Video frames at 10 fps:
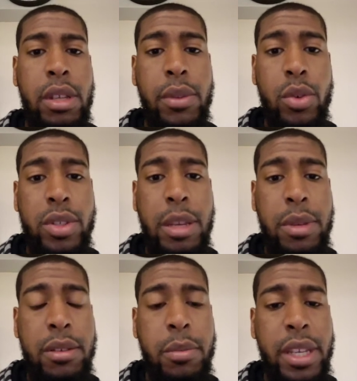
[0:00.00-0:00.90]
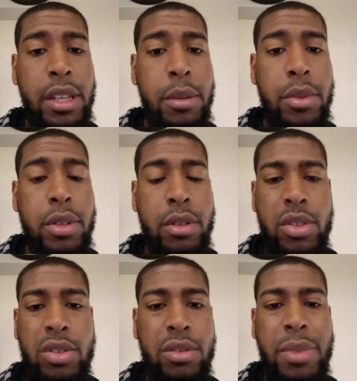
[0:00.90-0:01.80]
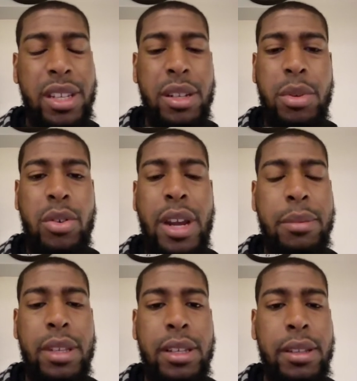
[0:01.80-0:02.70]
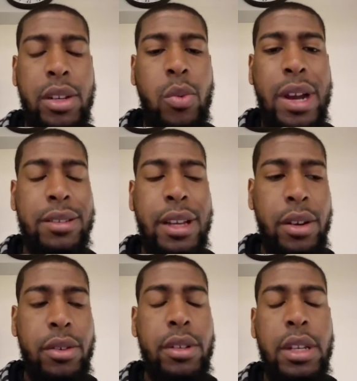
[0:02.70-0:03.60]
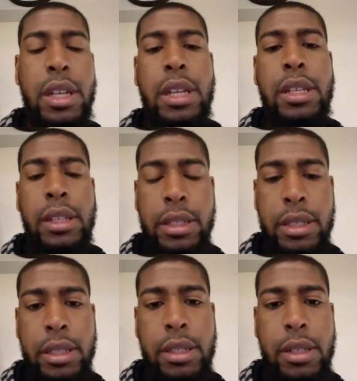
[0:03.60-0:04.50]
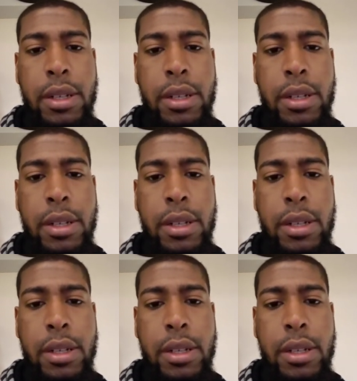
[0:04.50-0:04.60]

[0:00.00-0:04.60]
even though Skip keeps making up making up crap, thinking that Kawhi's not hurt. Listen,